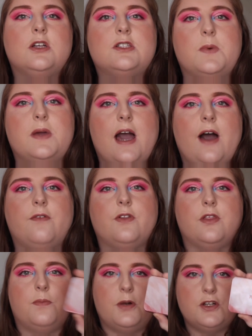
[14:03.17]
So we
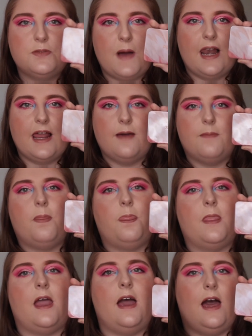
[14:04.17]
have the blush palette
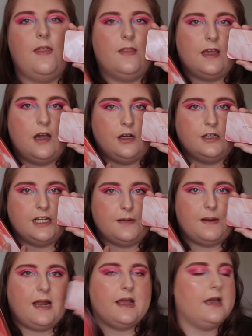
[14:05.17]
and the
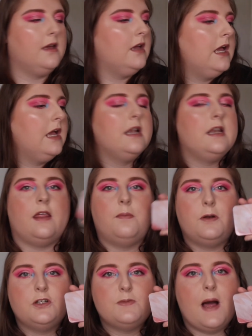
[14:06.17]
eyeshadow palette. Now the
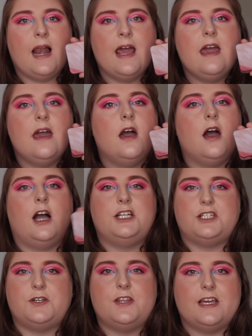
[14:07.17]
blush palette, I
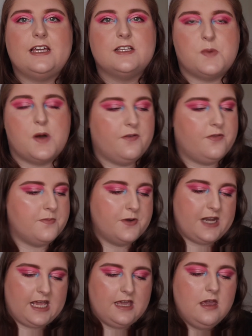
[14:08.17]
do think is worth the
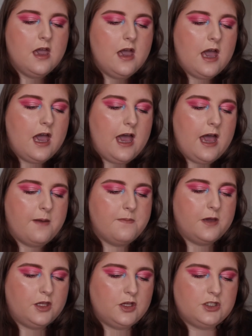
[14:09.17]
money.
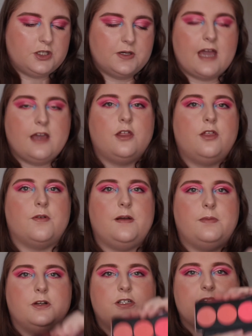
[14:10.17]
You do get your 3
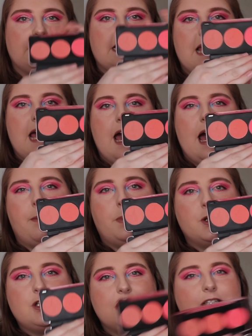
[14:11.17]
blushes in there, and
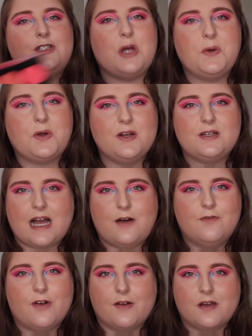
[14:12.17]
blushes don't go
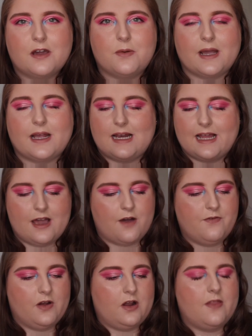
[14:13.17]
down very quickly. I
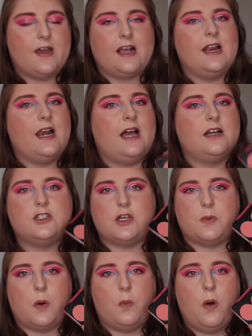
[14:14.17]
feel like they're going to last
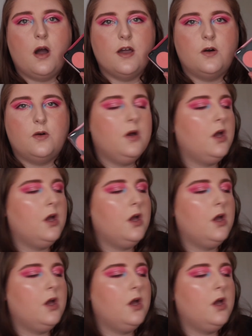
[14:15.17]
you a while.